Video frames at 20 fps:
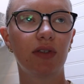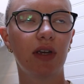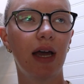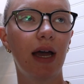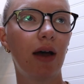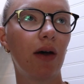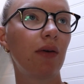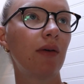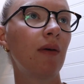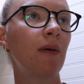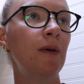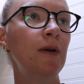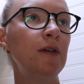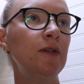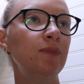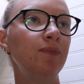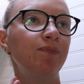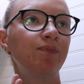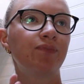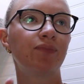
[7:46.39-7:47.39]
down,
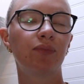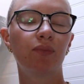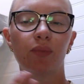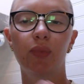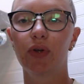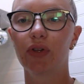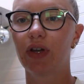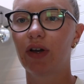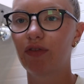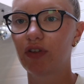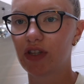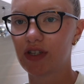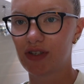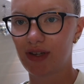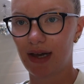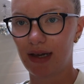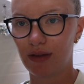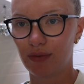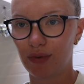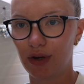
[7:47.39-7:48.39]
pulled off on the
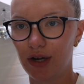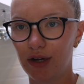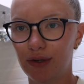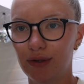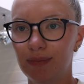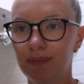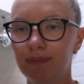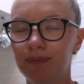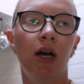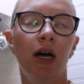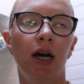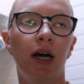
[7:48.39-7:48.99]
side of the road.